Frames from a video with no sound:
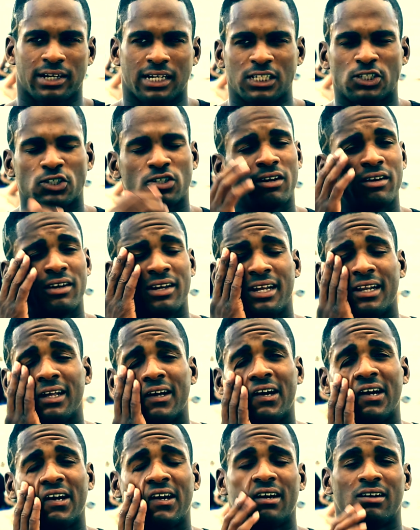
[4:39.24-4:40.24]
I started
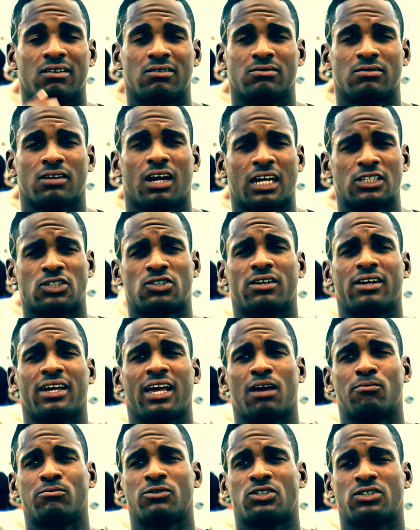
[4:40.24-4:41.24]
uh, I started
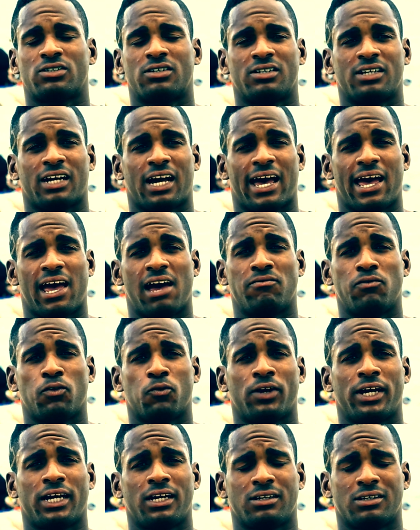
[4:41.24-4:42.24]
amateur at
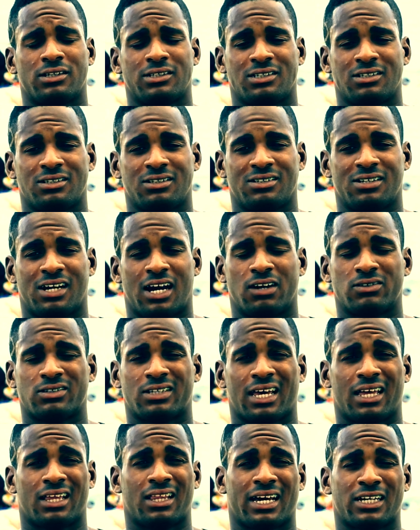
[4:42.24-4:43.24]
heavyweight you know, I
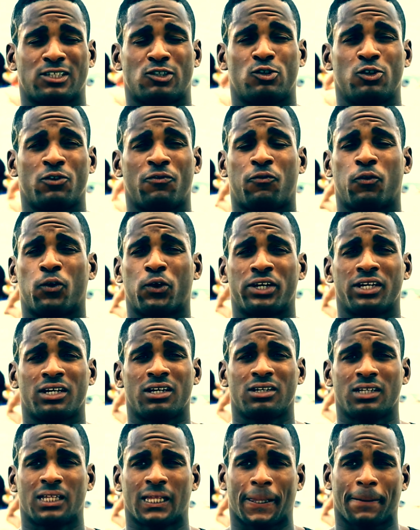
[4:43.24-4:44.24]
was at like
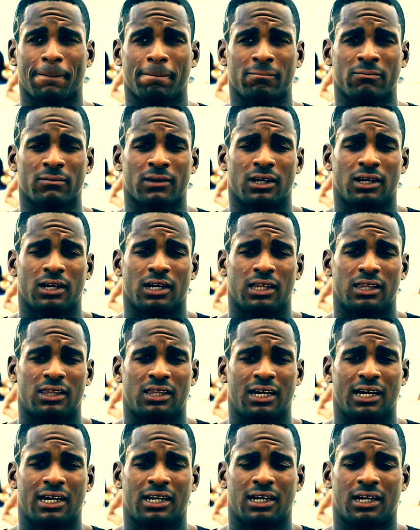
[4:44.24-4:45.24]
240.
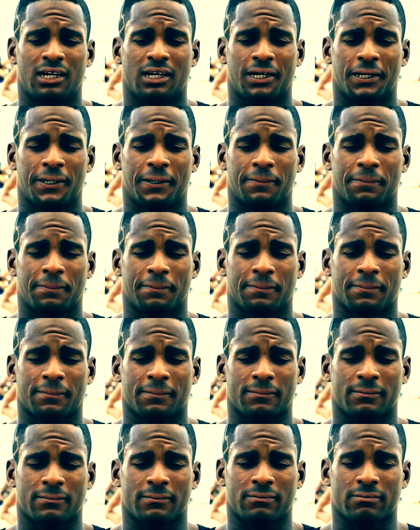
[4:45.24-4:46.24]
Then, um,
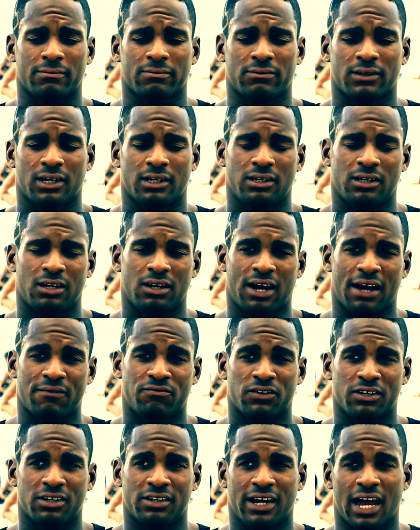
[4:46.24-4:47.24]
you know,
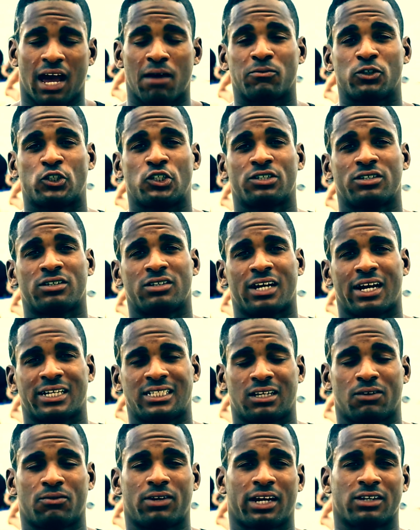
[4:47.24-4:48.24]
after amateur, I
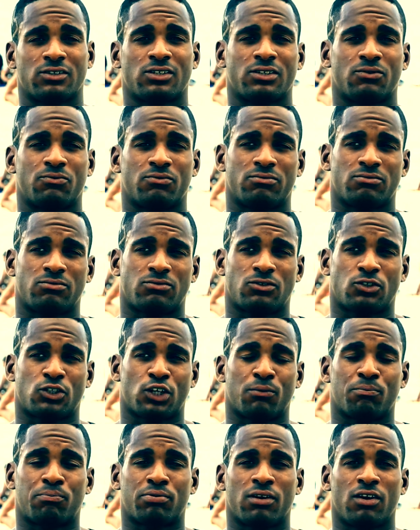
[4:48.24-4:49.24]
said when I
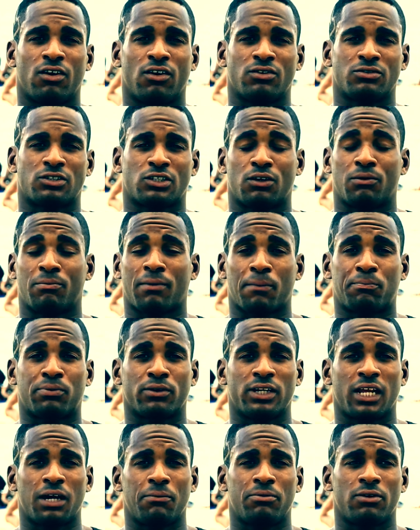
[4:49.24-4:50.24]
turned pro, was on my
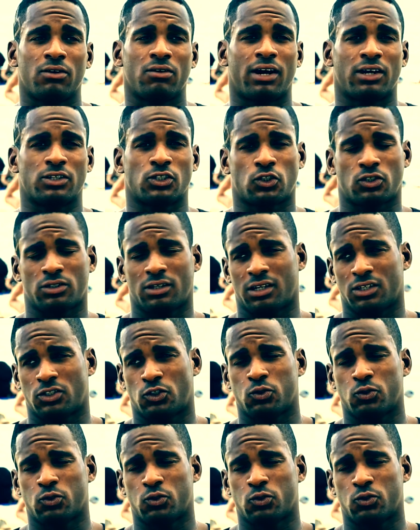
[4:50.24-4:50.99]
pro debut, I was uh,